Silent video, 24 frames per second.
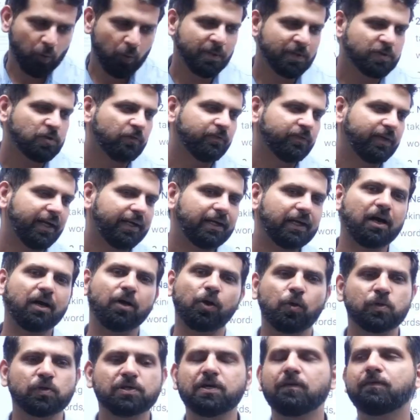much of data
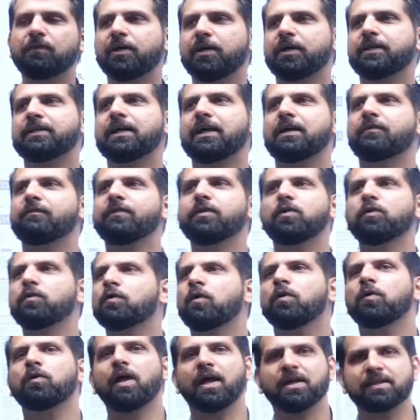across the world that we do
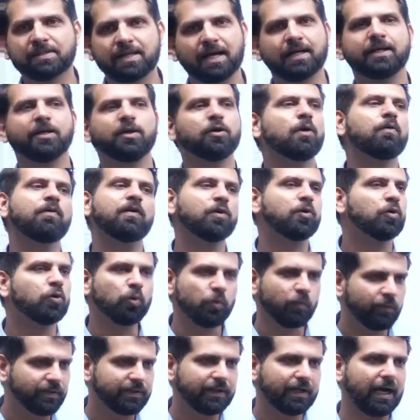not exactly know what to do
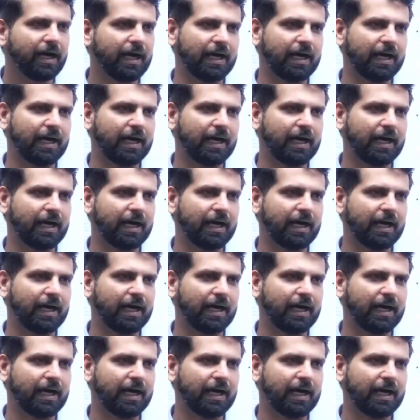with that,